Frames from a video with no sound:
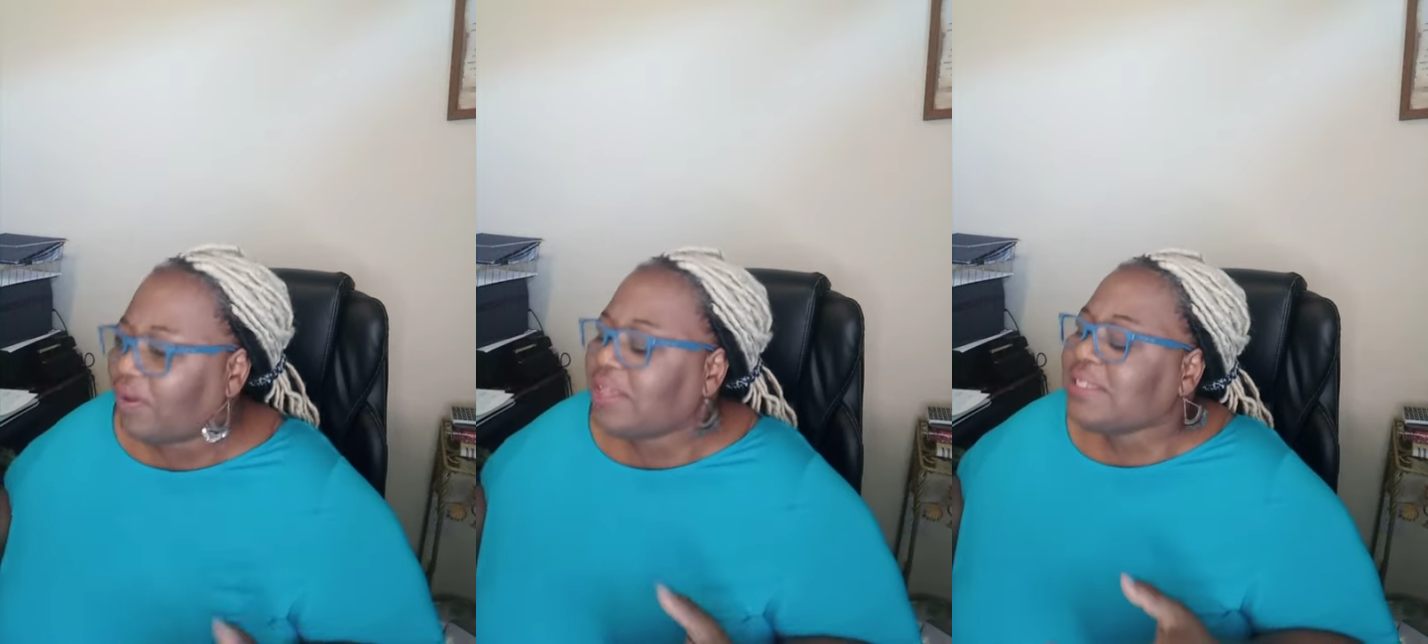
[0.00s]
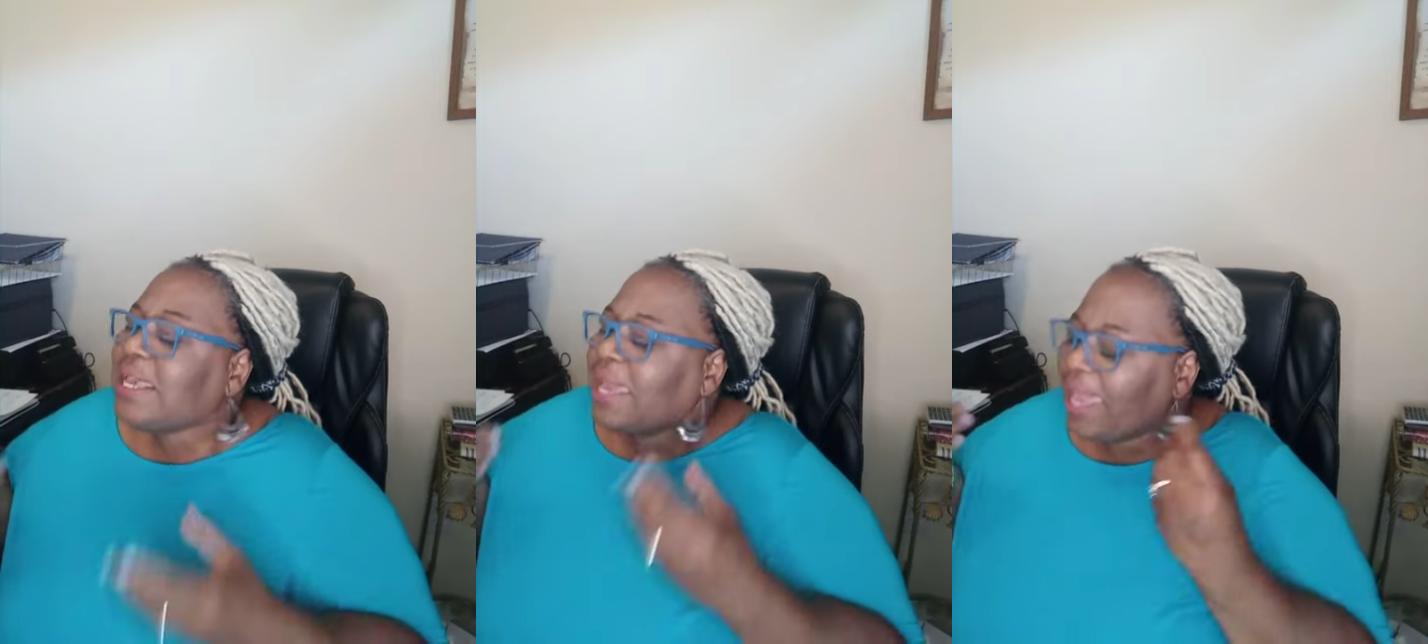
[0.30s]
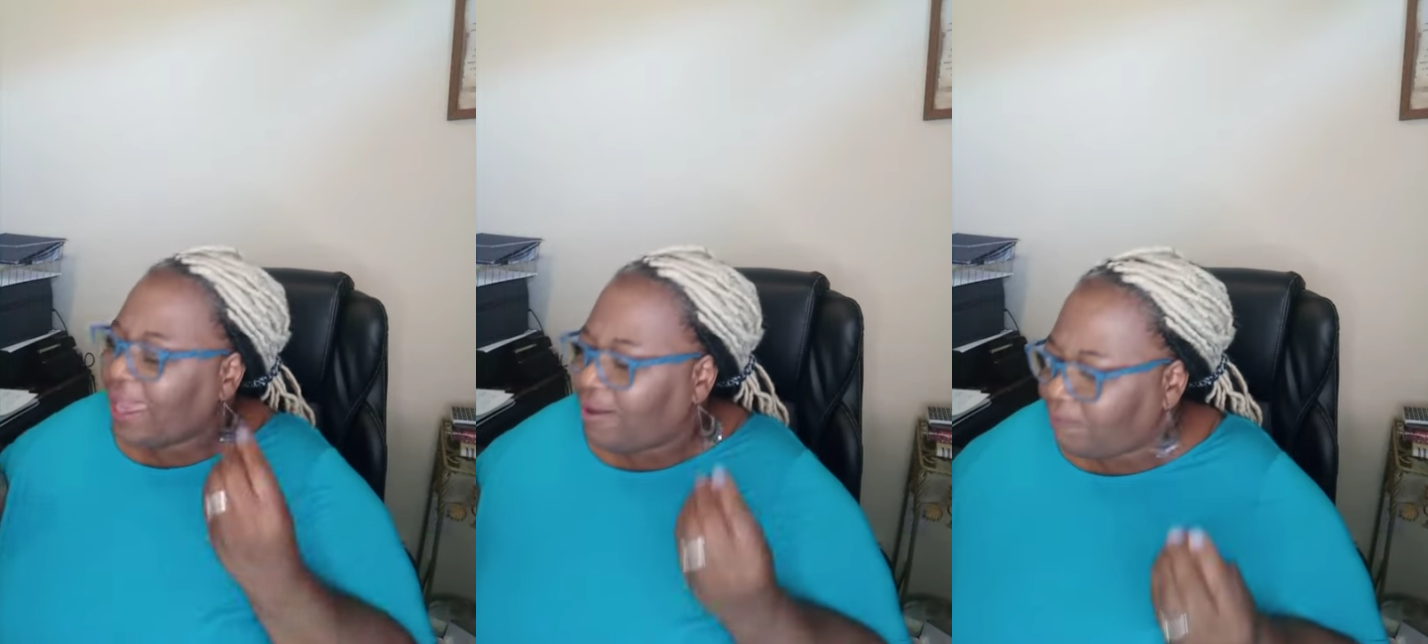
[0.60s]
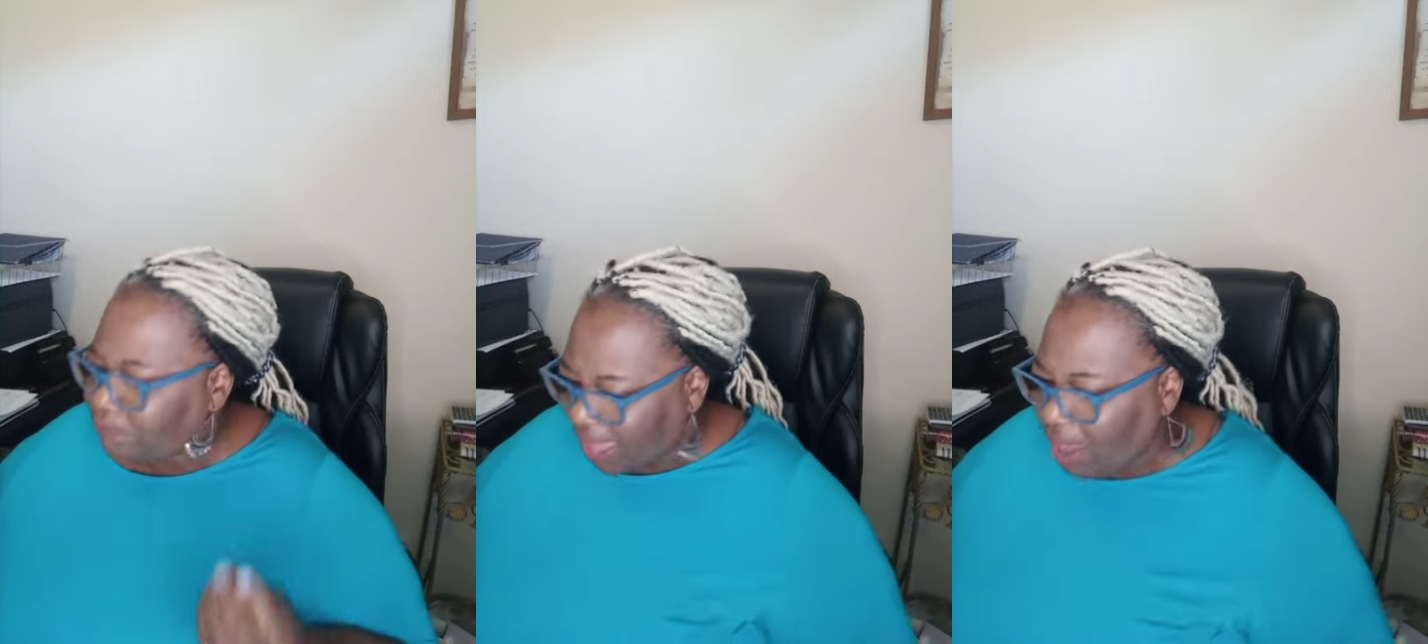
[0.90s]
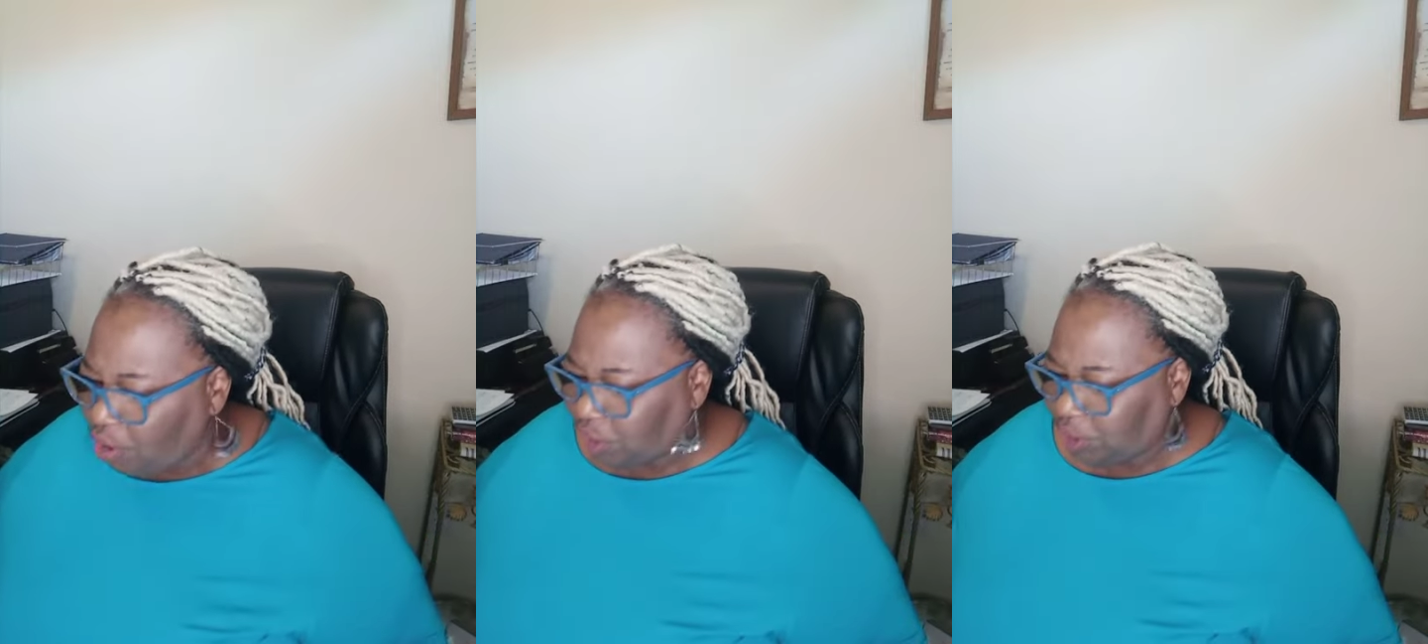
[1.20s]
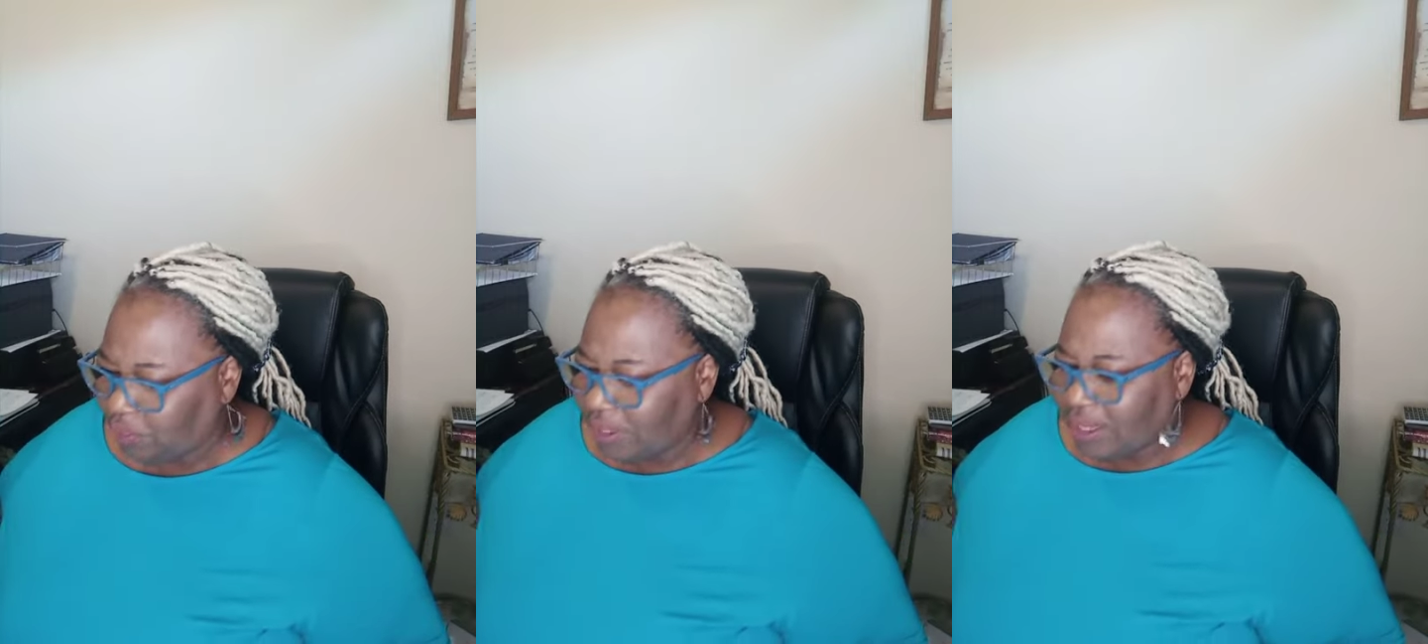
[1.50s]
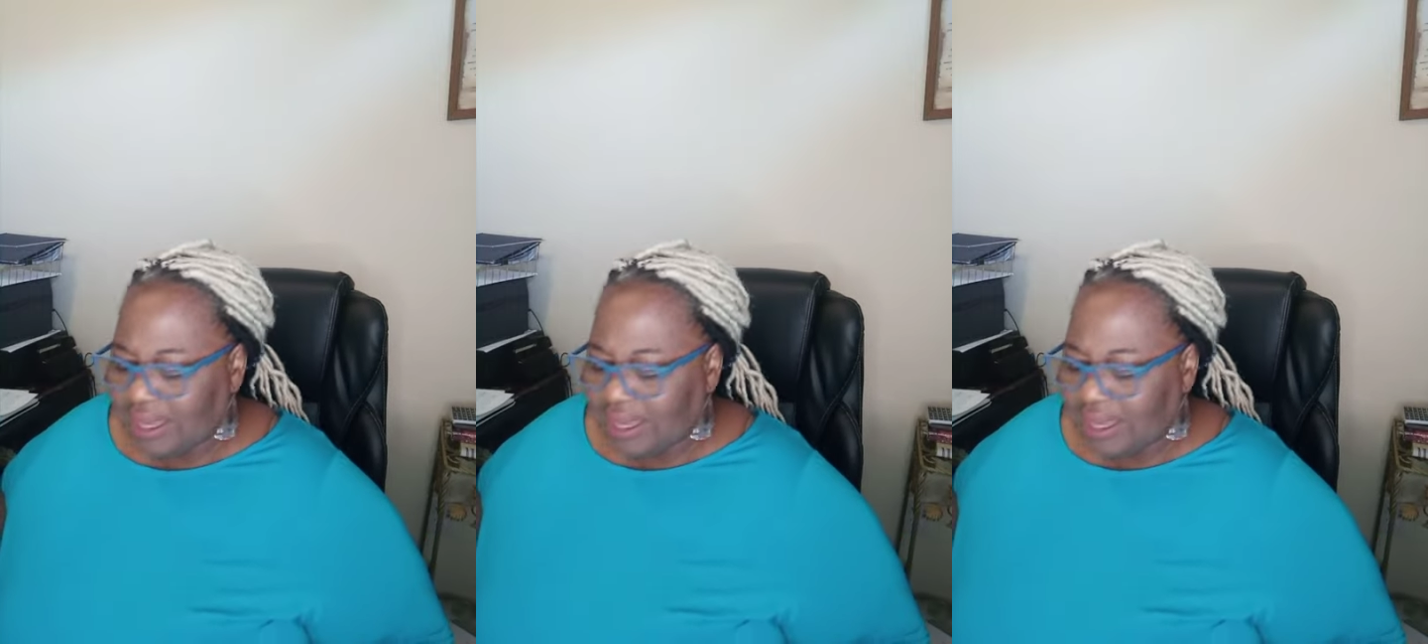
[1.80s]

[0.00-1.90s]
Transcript: us have value.